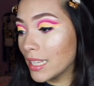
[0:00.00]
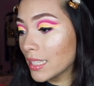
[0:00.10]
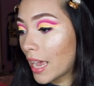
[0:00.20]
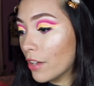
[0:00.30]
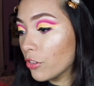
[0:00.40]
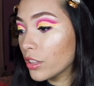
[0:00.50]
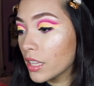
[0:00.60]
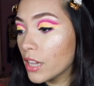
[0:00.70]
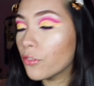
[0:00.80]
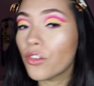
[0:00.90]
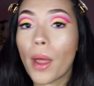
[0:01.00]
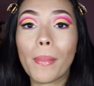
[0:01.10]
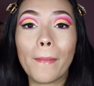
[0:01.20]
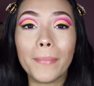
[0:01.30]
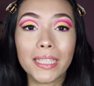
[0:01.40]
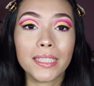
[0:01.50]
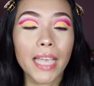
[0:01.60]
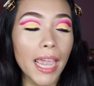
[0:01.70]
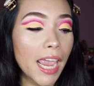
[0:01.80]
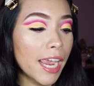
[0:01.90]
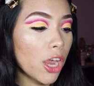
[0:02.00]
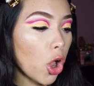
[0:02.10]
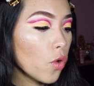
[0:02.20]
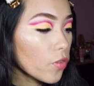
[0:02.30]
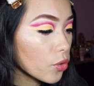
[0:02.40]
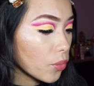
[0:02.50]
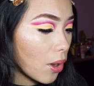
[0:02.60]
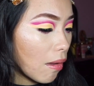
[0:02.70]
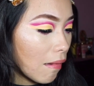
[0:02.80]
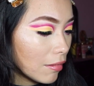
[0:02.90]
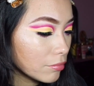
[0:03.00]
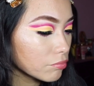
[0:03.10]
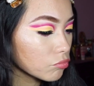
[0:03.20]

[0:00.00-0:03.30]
is everything from Miss A. Overall,